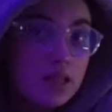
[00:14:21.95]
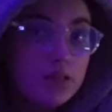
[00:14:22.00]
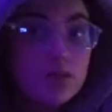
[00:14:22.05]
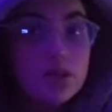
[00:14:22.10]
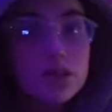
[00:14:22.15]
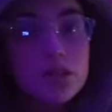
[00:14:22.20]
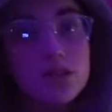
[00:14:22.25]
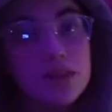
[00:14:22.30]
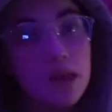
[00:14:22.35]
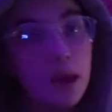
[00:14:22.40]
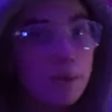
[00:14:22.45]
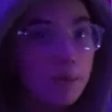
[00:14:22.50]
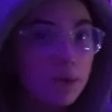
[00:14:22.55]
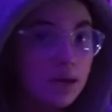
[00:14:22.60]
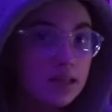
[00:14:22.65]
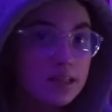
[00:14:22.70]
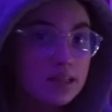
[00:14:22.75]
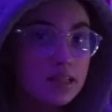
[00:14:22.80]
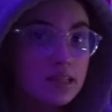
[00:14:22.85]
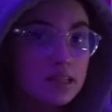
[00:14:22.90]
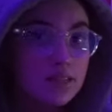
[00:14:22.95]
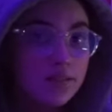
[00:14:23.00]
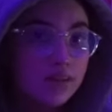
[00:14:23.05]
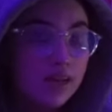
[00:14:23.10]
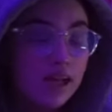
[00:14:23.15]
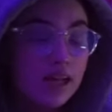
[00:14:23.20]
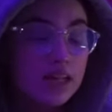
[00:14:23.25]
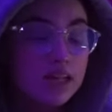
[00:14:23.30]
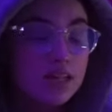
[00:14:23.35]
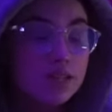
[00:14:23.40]
Switch on that post
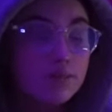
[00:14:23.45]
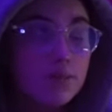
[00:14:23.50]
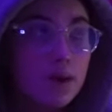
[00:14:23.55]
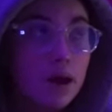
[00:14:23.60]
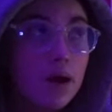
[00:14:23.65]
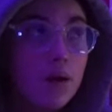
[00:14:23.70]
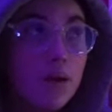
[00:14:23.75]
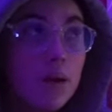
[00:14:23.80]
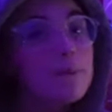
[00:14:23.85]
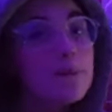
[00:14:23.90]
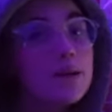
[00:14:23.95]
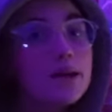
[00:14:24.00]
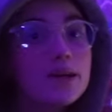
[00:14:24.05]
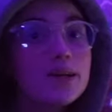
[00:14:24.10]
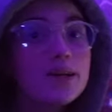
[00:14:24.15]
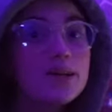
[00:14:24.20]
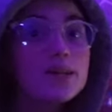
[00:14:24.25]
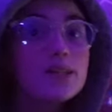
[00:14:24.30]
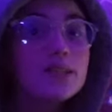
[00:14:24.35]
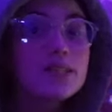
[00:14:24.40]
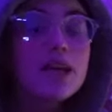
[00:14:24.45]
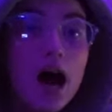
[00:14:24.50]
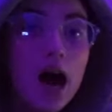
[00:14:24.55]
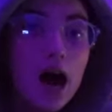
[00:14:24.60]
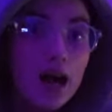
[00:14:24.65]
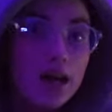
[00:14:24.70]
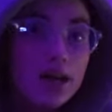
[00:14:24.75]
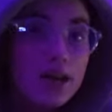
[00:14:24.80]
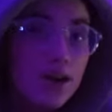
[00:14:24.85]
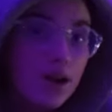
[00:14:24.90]
notification bell because
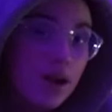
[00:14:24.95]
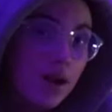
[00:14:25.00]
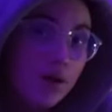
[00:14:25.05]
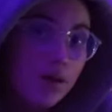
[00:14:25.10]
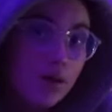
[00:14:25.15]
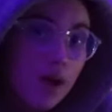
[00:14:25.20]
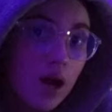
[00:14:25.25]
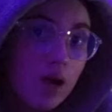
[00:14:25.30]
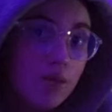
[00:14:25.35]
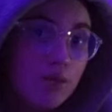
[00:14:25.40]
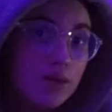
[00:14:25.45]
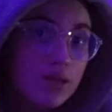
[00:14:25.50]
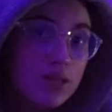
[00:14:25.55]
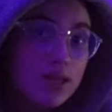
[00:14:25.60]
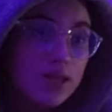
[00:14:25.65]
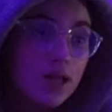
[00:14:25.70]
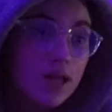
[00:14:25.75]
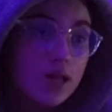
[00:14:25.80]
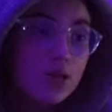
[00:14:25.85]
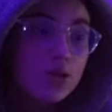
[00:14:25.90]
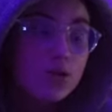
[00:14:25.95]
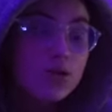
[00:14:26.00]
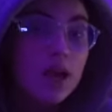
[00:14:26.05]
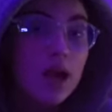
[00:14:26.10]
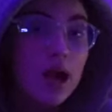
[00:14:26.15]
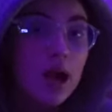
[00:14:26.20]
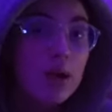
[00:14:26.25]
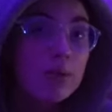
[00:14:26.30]
I don't have an upload schedule yet.